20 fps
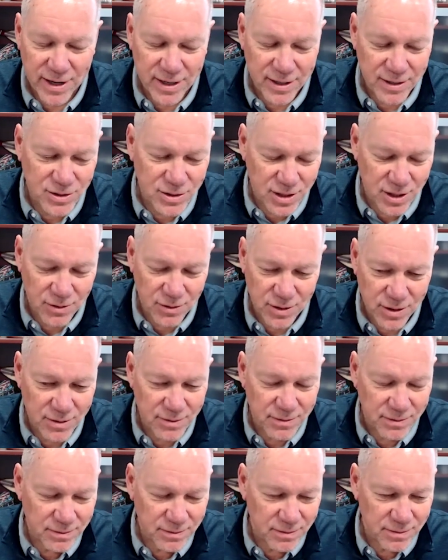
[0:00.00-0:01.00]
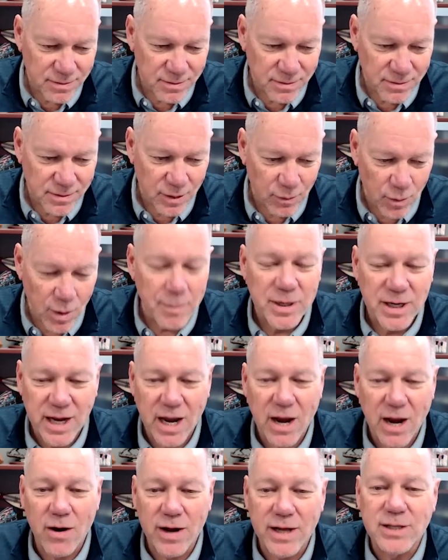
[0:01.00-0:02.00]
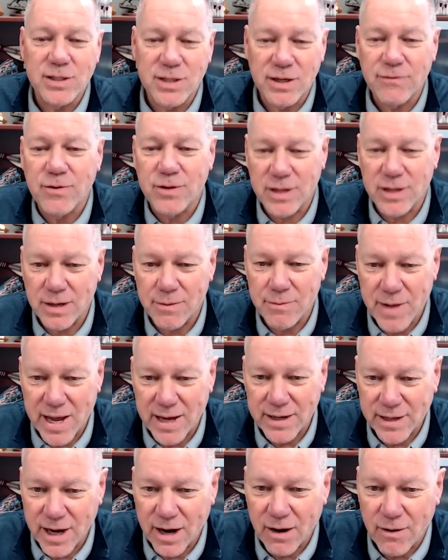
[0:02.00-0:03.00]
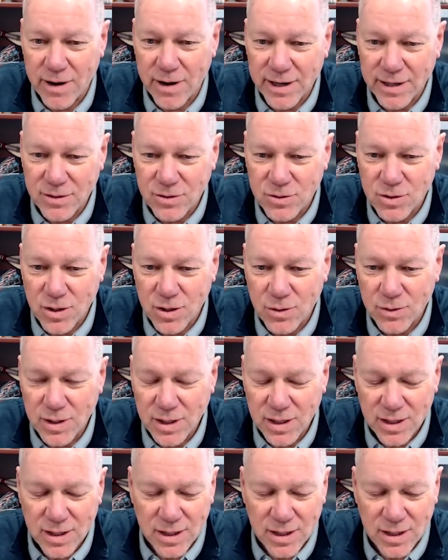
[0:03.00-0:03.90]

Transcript: because a woman carrying is different than a man carrying. And so